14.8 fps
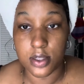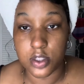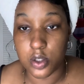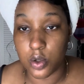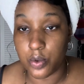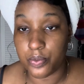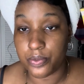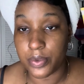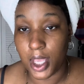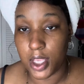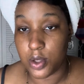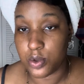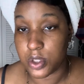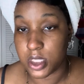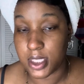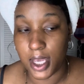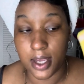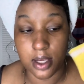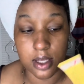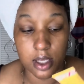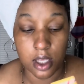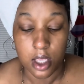So I use this eye
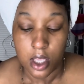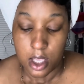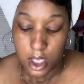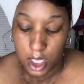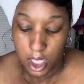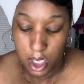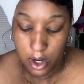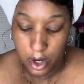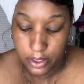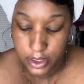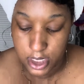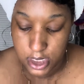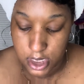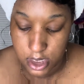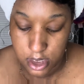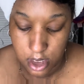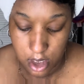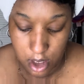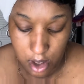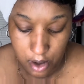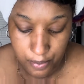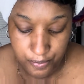care, and this is
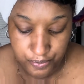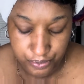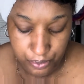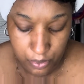the